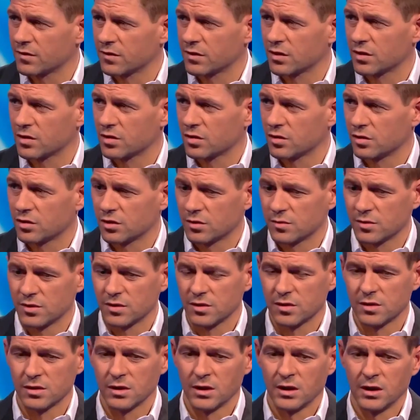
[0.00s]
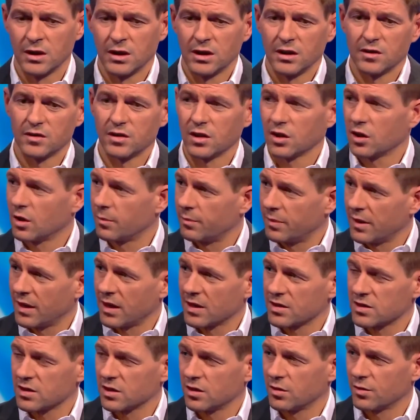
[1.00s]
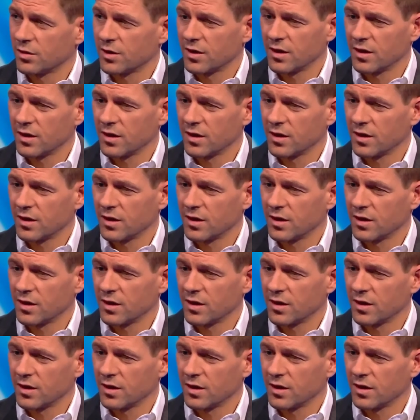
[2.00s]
for the tournament. You still got Barcelona